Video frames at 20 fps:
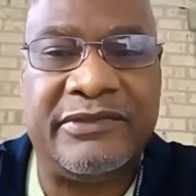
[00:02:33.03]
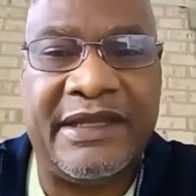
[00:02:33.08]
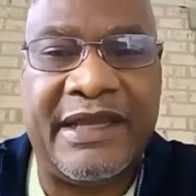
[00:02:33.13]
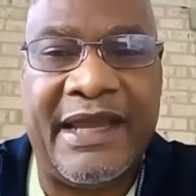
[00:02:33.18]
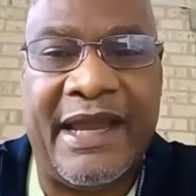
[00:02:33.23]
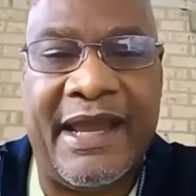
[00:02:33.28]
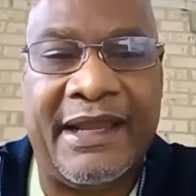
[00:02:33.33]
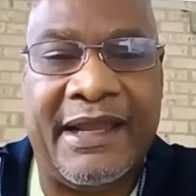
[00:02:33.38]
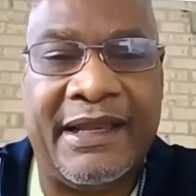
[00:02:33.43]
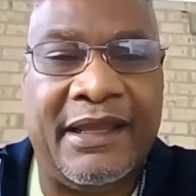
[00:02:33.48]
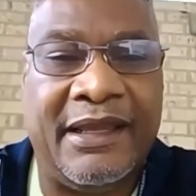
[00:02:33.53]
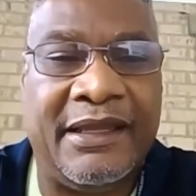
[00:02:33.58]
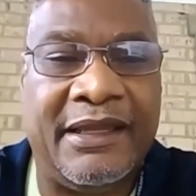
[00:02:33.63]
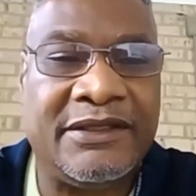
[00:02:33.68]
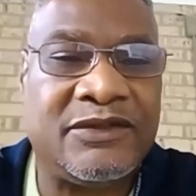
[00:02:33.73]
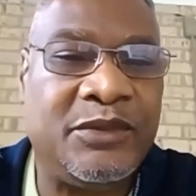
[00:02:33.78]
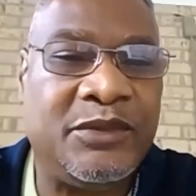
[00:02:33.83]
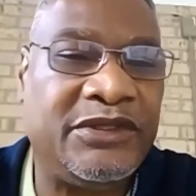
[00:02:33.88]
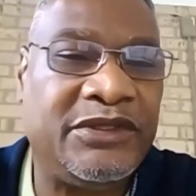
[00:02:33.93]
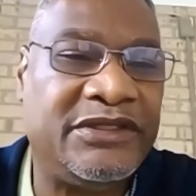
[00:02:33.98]

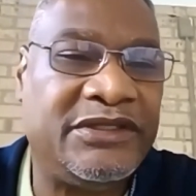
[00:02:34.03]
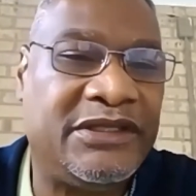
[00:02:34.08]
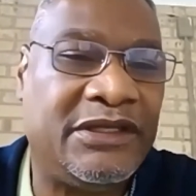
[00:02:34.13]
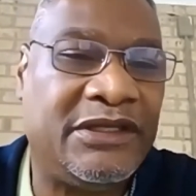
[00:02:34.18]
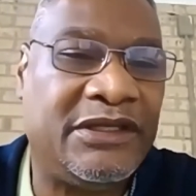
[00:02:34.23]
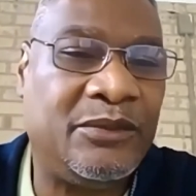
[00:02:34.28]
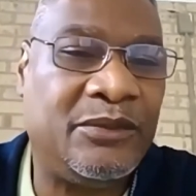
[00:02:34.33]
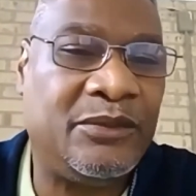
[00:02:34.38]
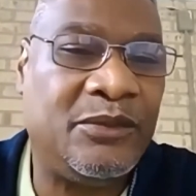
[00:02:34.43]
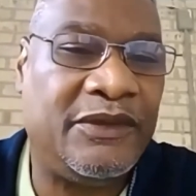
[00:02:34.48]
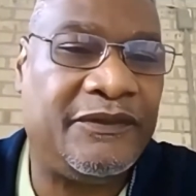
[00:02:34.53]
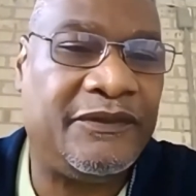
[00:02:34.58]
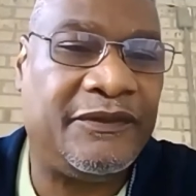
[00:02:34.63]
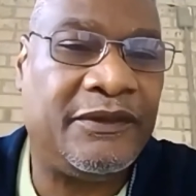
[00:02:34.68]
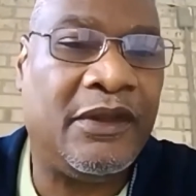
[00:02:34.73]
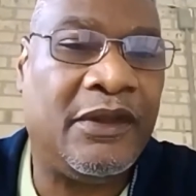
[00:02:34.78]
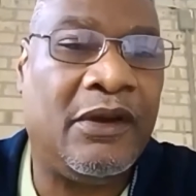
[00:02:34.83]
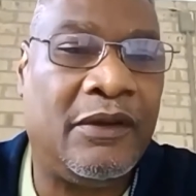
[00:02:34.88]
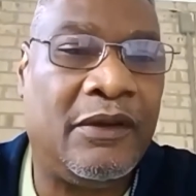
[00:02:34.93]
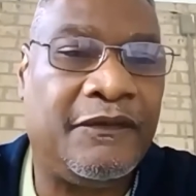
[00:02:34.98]
guidelines when you're dealing with
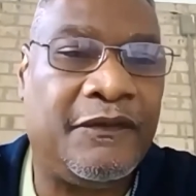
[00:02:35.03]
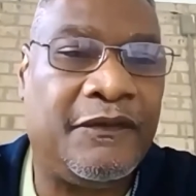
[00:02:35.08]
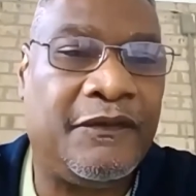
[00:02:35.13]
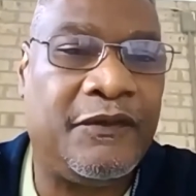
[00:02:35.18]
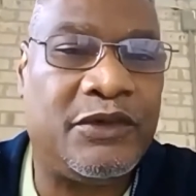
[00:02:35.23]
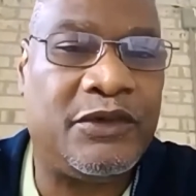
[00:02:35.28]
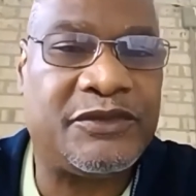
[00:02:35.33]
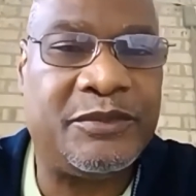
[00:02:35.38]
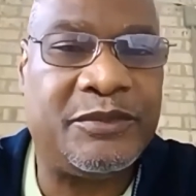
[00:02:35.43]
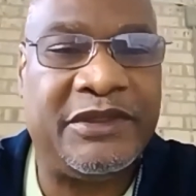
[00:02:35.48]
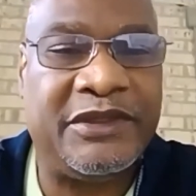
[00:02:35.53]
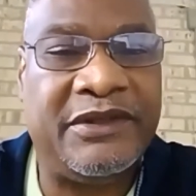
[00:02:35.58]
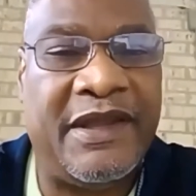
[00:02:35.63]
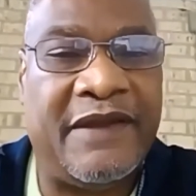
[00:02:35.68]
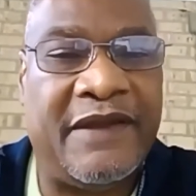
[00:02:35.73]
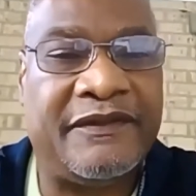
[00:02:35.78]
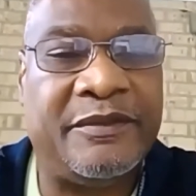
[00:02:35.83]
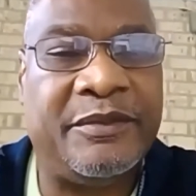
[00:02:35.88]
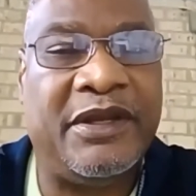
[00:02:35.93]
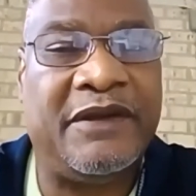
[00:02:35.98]
law enforcement. You
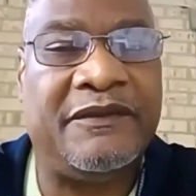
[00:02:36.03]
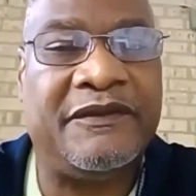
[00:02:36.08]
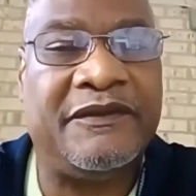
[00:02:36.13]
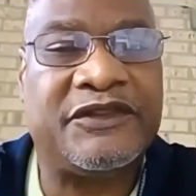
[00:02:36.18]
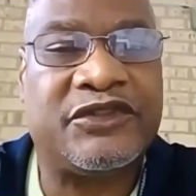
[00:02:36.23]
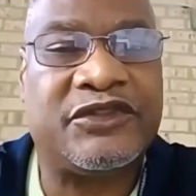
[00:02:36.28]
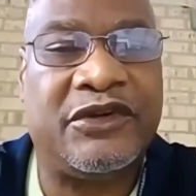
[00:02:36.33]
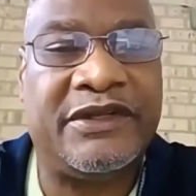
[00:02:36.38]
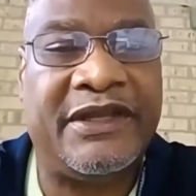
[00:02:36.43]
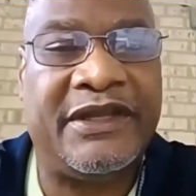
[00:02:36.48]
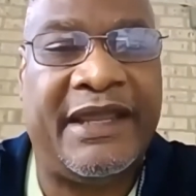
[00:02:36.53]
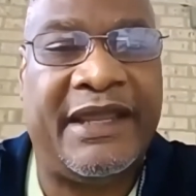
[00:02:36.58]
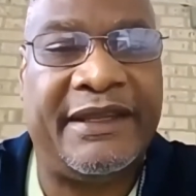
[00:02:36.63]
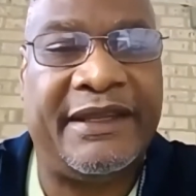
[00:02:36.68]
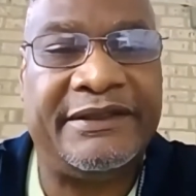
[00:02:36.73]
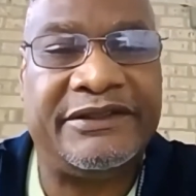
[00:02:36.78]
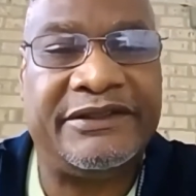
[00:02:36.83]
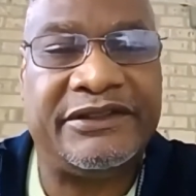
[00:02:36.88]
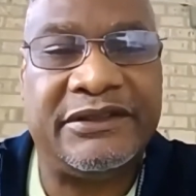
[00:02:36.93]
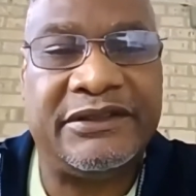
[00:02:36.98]
have to be of a certain
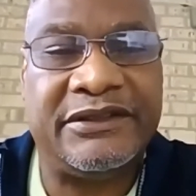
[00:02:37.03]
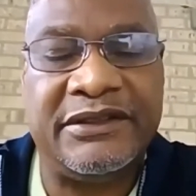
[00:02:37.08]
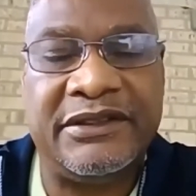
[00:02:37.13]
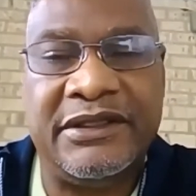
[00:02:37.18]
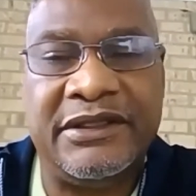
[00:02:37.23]
age.